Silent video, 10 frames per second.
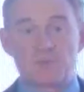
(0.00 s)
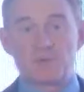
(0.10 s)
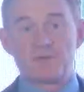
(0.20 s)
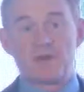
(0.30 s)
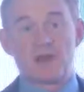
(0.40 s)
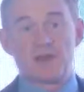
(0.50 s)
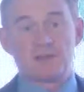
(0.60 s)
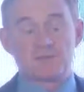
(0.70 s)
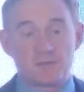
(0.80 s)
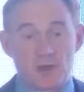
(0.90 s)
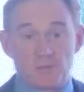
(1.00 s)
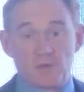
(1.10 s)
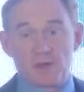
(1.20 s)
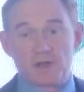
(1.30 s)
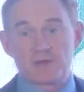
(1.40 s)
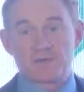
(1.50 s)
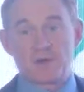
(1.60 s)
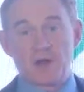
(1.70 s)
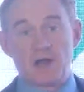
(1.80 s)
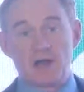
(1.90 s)
provide a framework
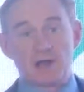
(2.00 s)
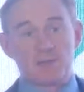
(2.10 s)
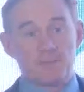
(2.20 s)
for our